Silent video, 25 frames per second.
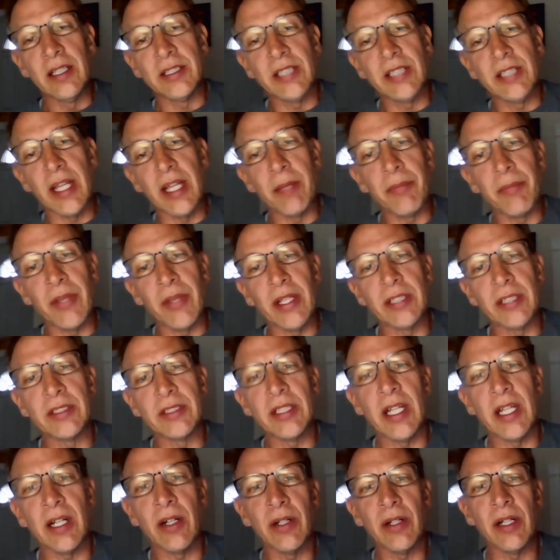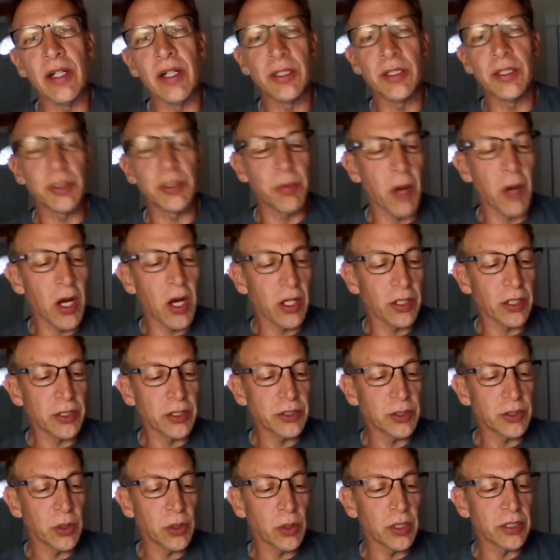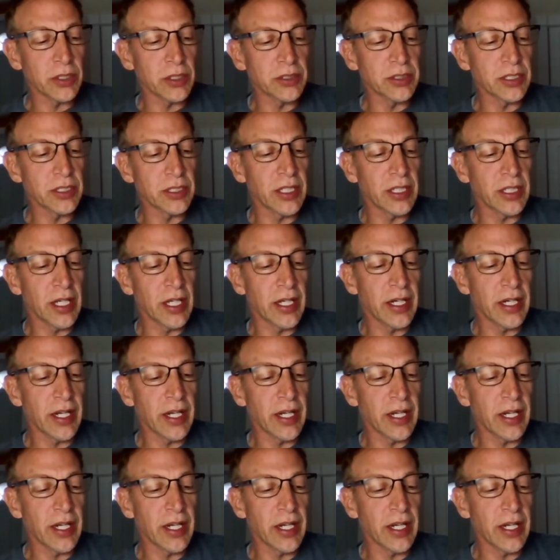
the same things that are in our smaller stores and